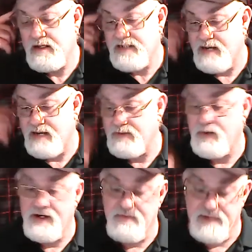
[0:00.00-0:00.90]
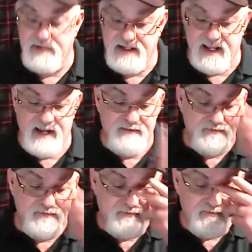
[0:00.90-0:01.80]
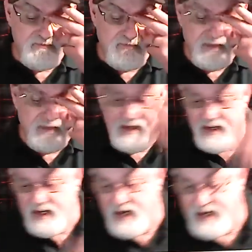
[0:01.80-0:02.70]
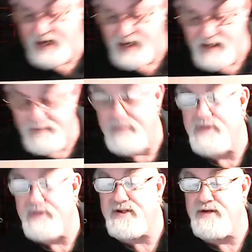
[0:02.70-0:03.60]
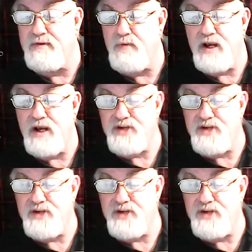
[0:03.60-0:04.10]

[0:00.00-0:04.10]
tell me when you'll be there, and I'll come out to see you. And while it's